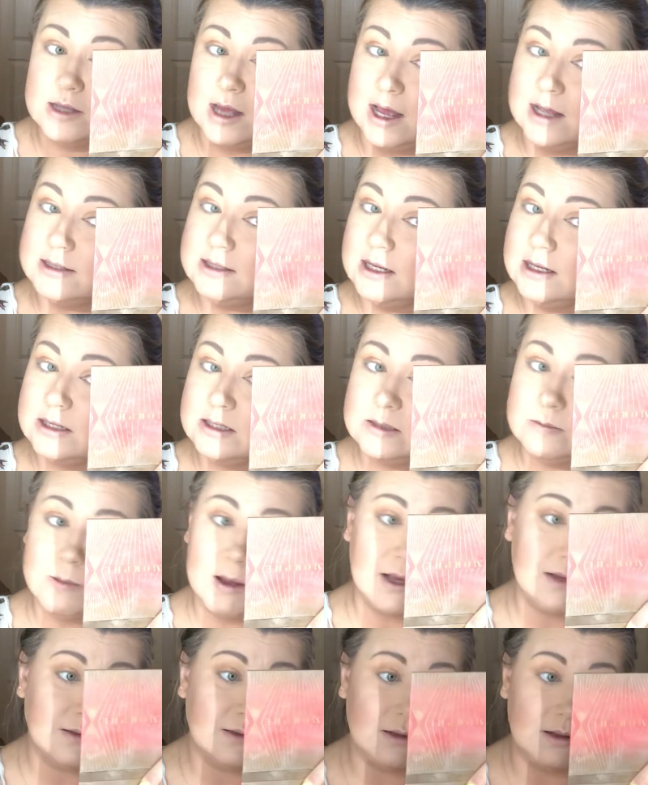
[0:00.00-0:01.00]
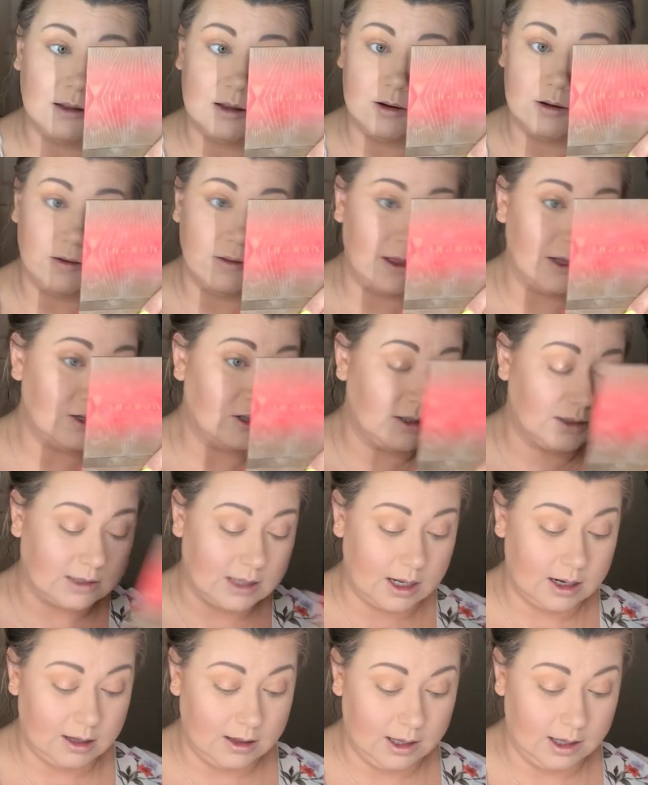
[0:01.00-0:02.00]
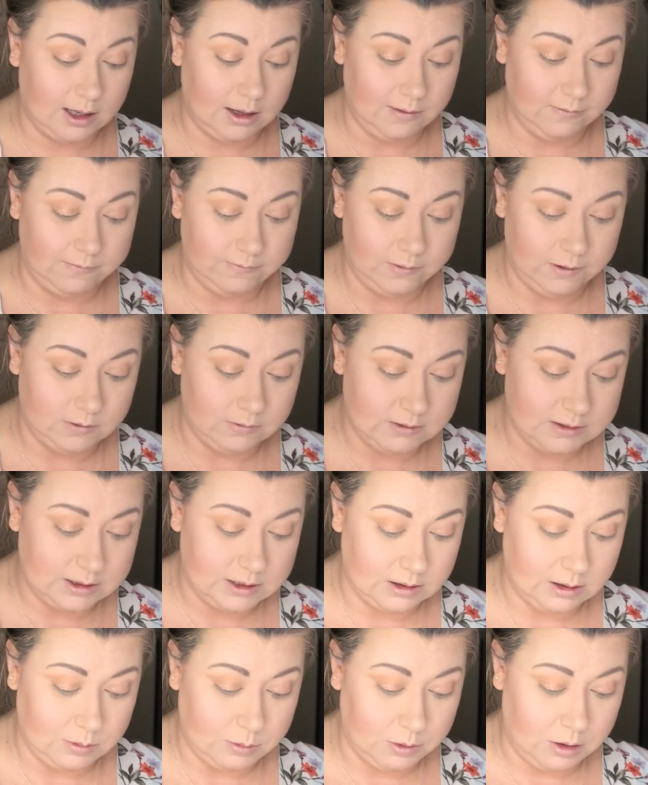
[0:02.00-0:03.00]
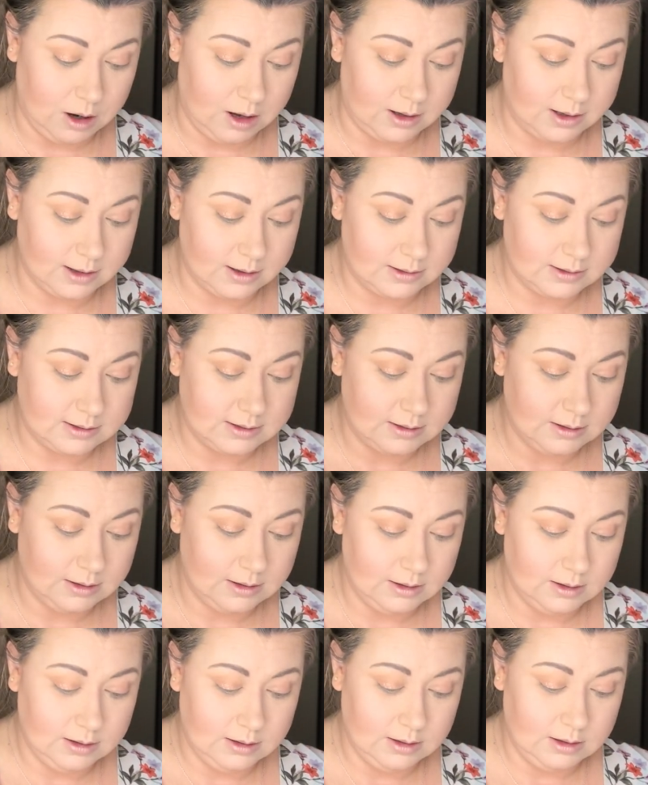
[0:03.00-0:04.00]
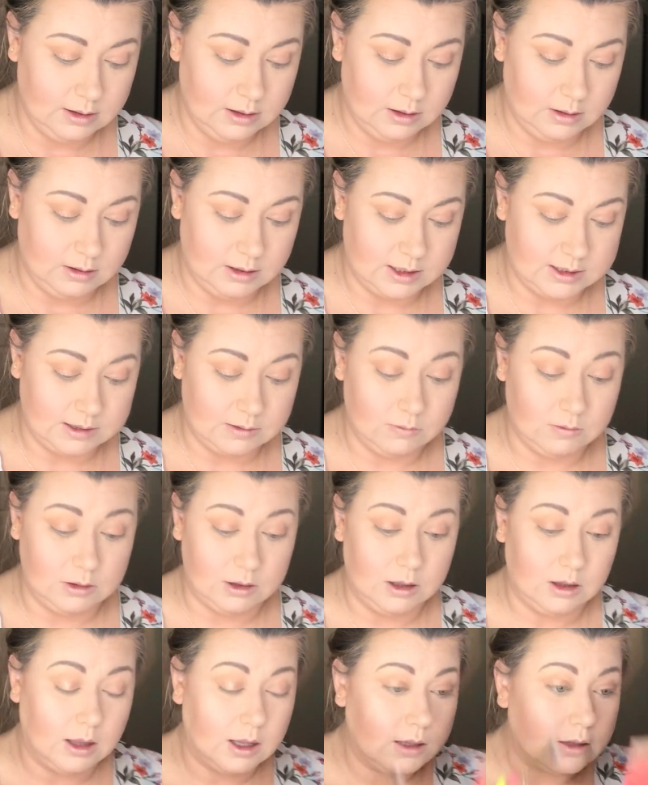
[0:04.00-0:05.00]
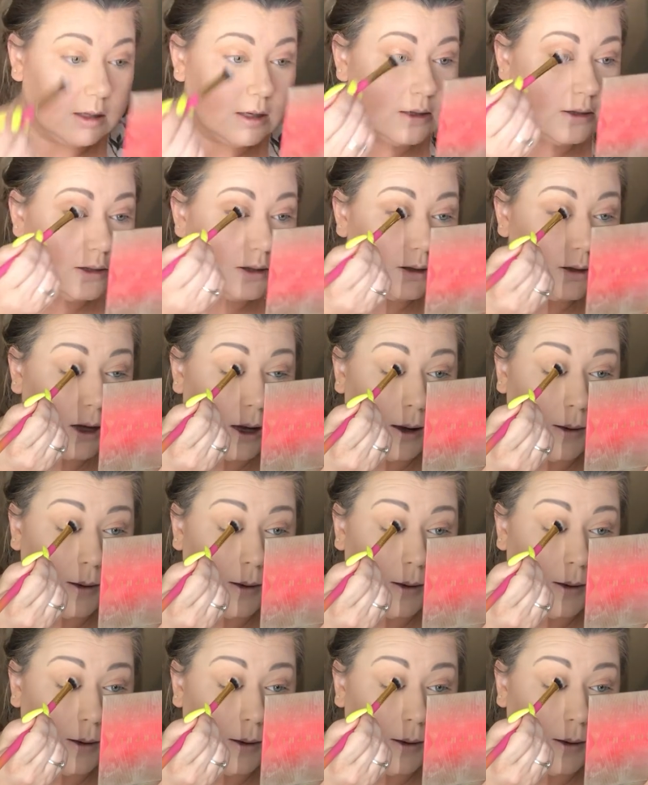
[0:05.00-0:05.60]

it has like specks of glitter that's just kind of like infused in the product. You guys, I really like this.